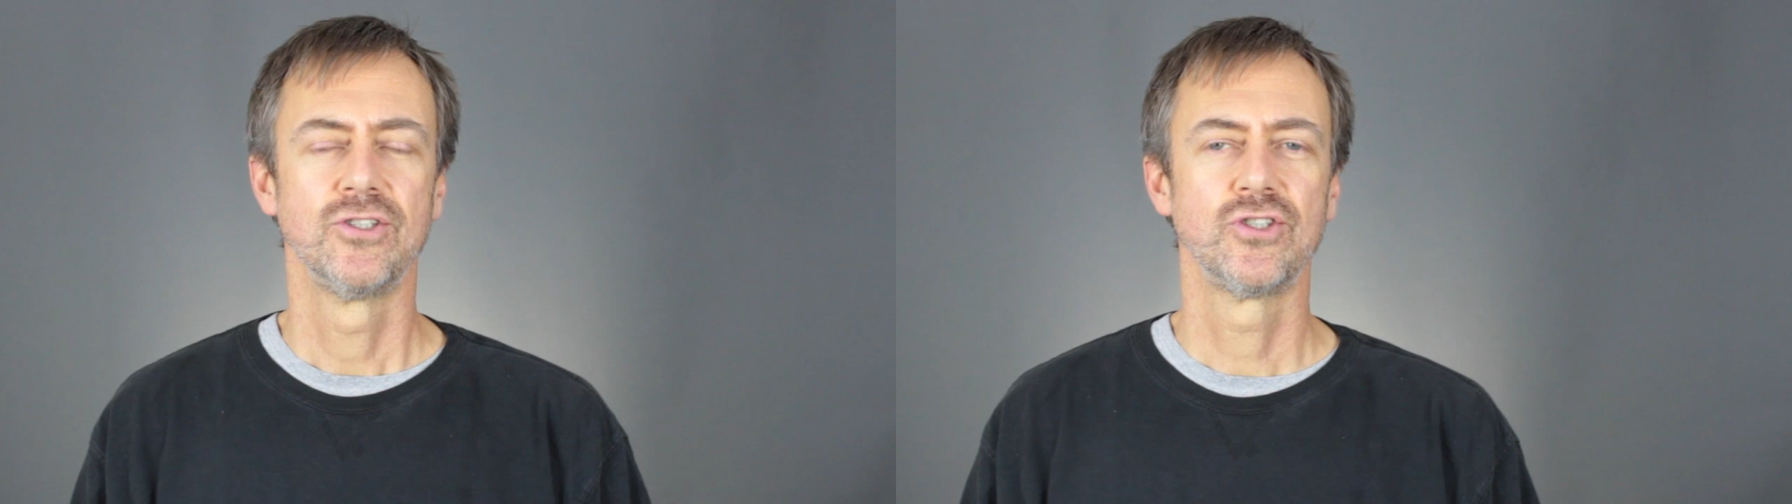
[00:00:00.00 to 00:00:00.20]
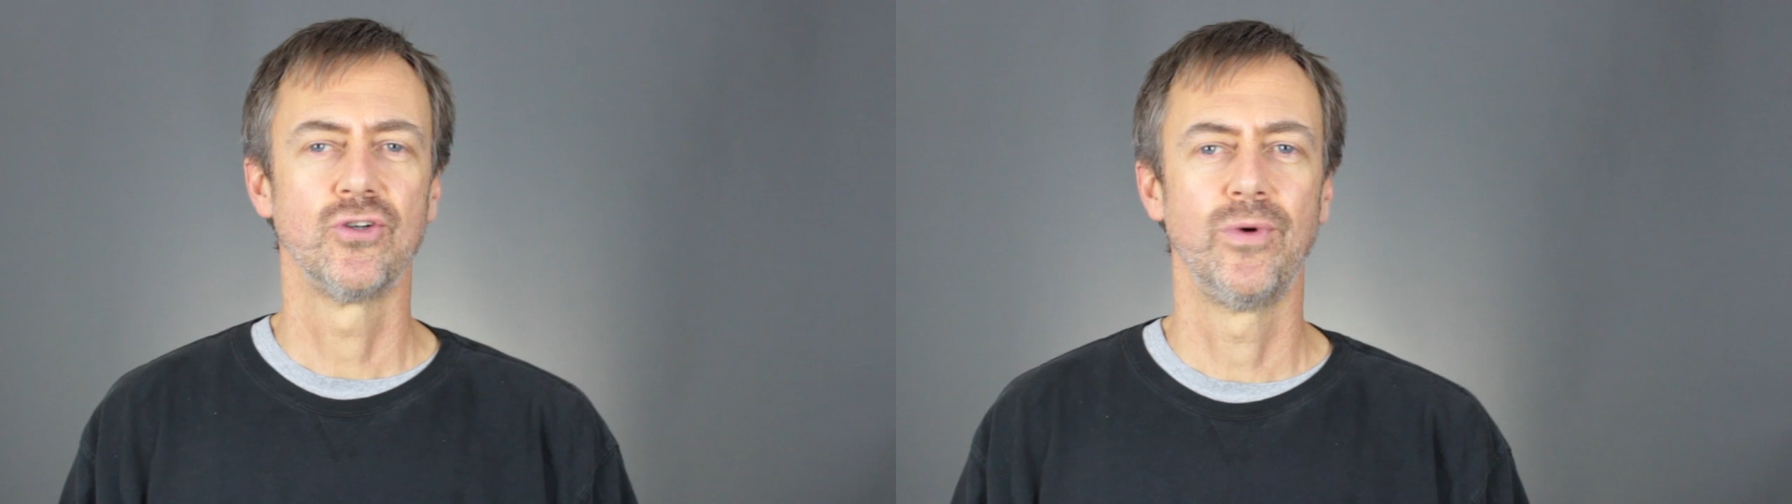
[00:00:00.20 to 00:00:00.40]

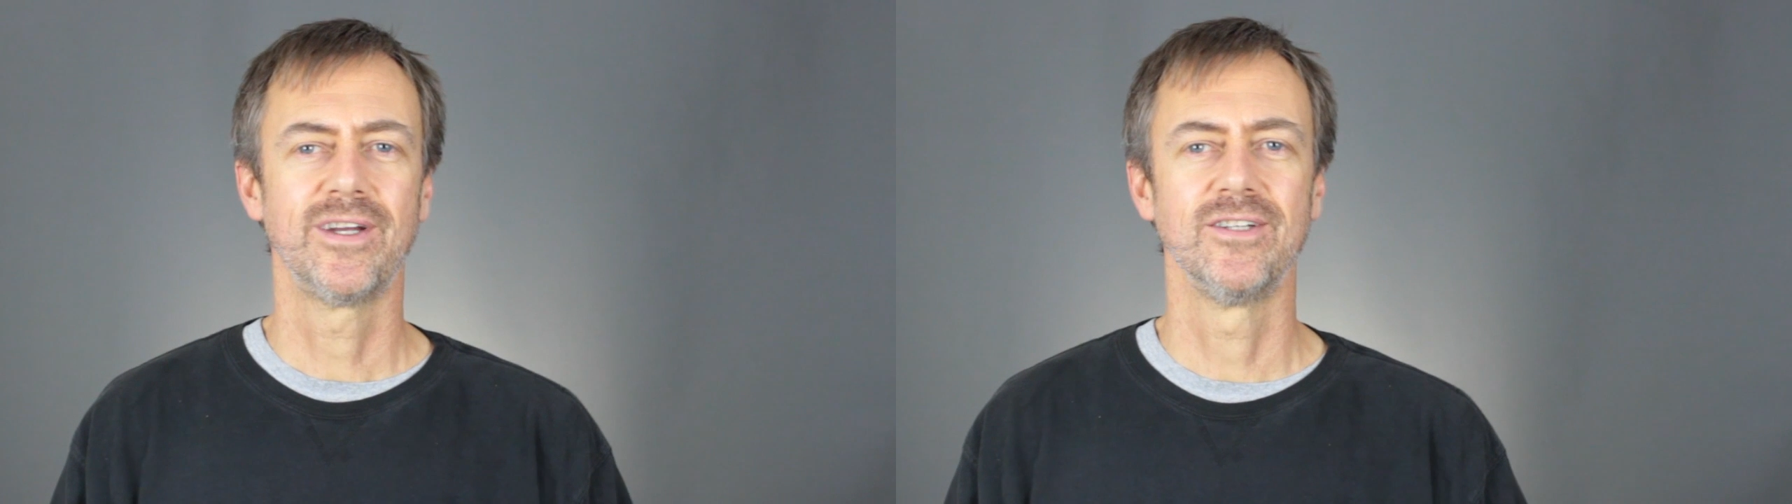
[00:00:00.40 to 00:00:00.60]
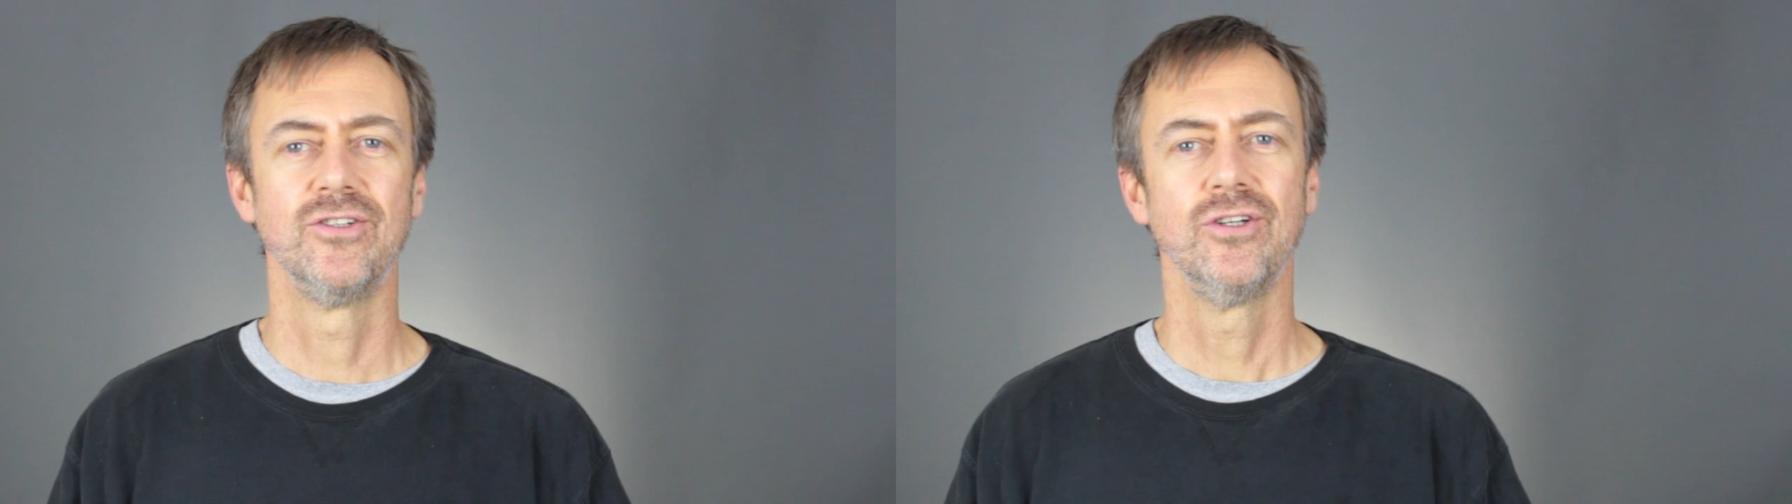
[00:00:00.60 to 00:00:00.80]
So we
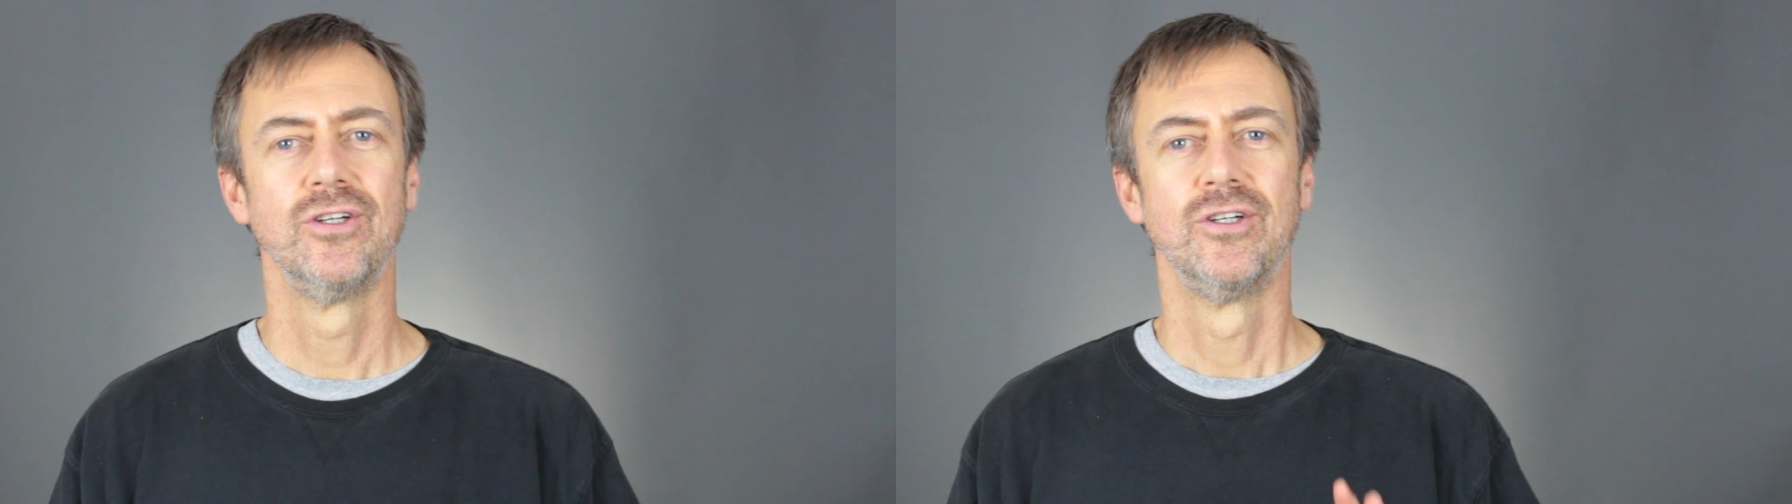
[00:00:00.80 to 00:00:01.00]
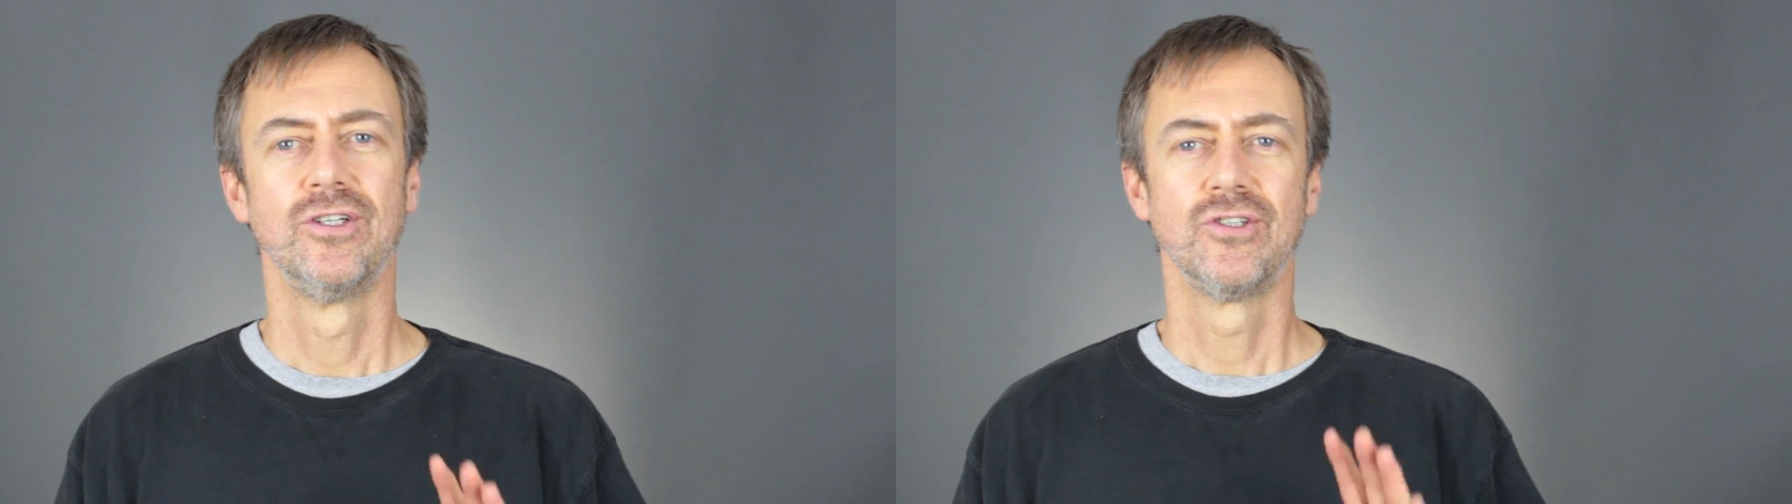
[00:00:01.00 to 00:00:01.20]
can
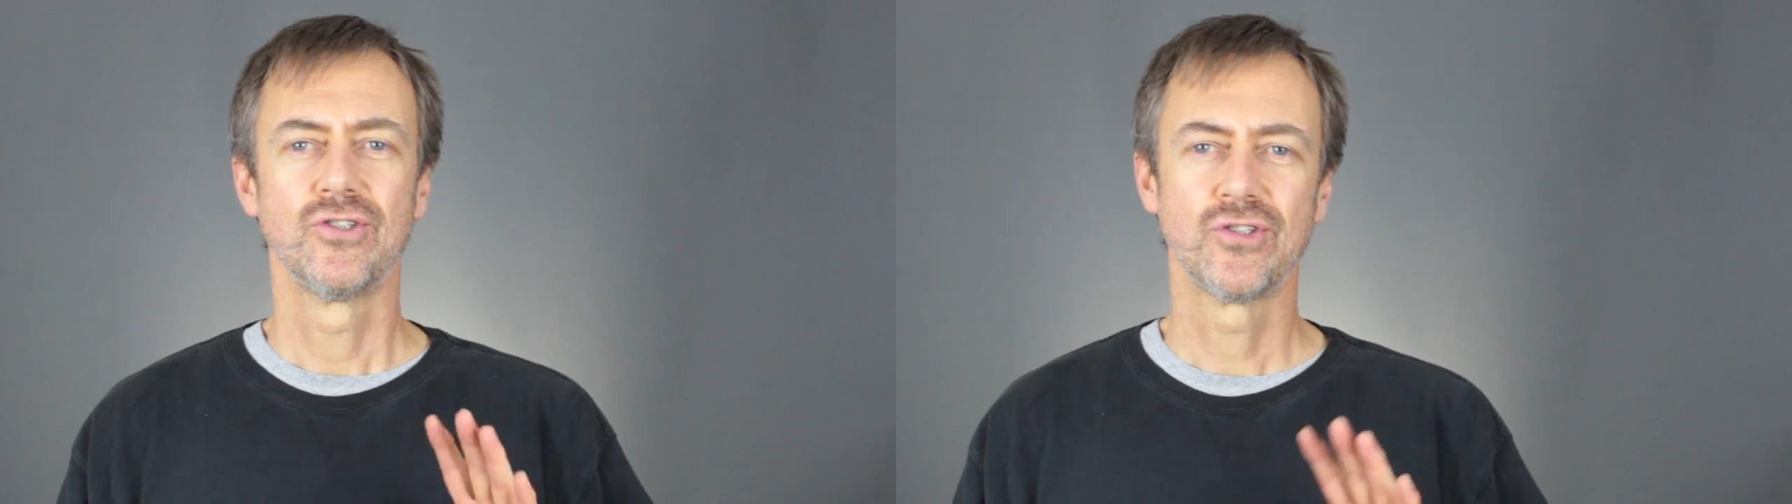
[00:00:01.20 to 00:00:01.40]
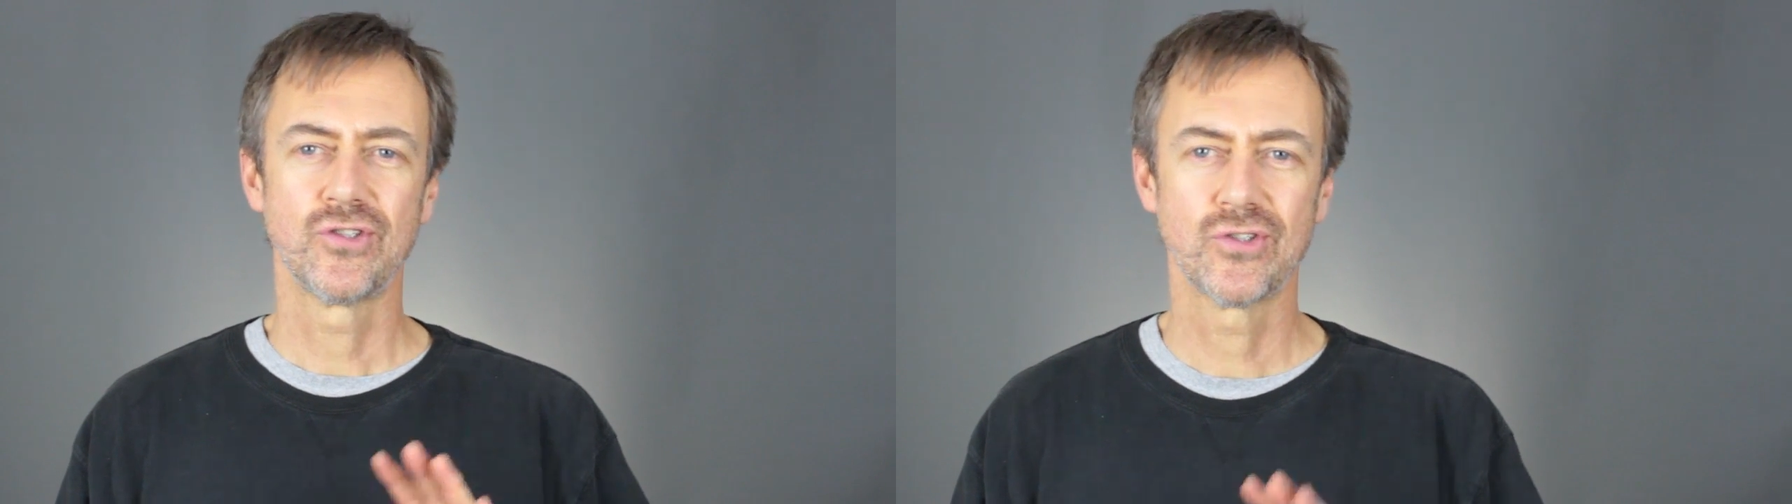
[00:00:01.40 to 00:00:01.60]

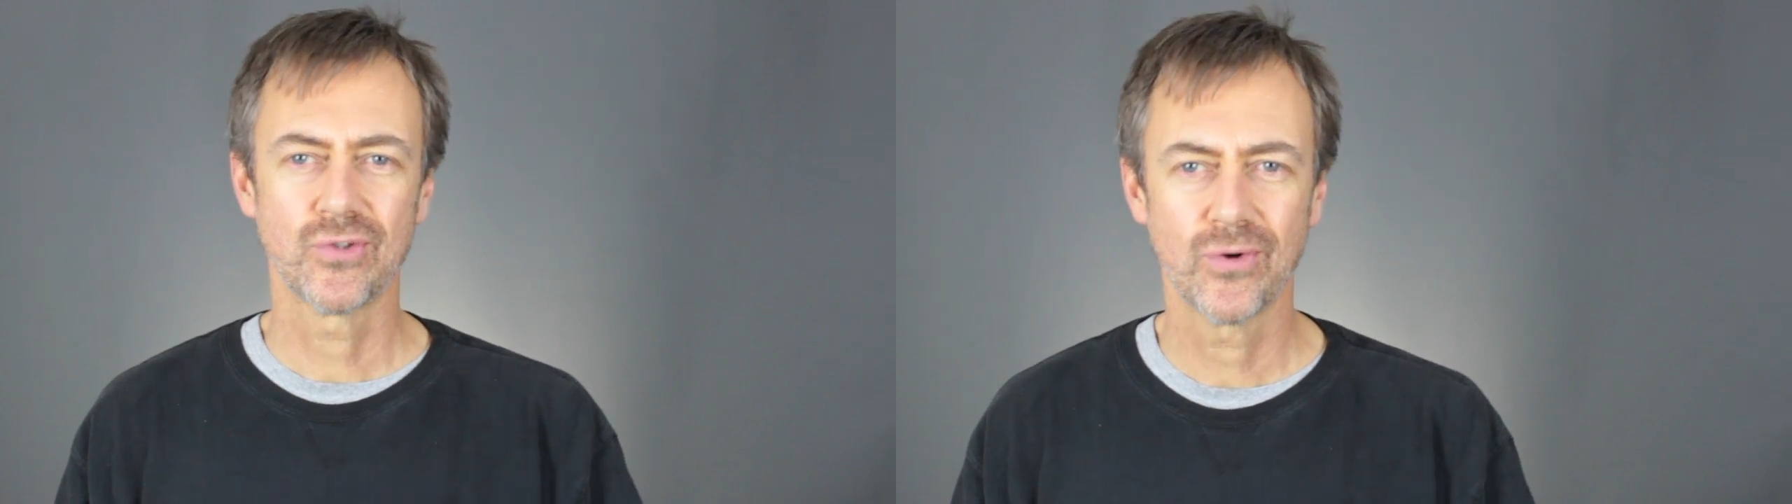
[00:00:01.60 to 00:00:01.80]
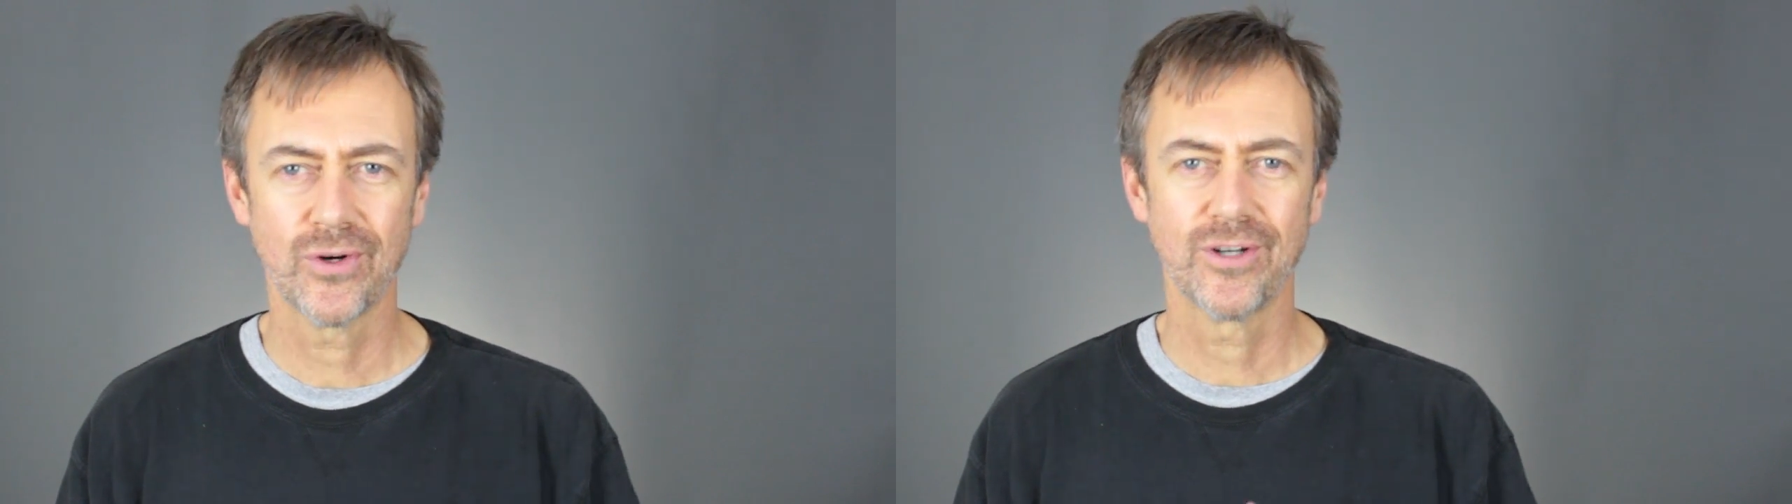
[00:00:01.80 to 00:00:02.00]

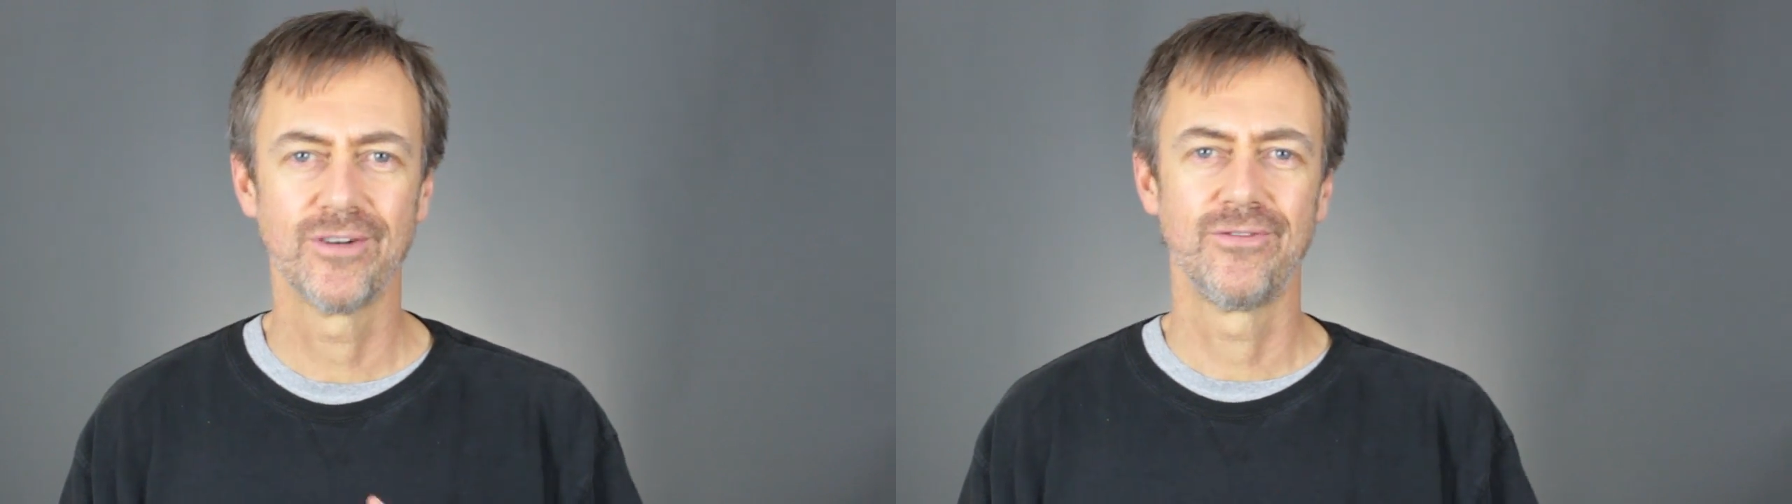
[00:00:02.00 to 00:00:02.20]
sort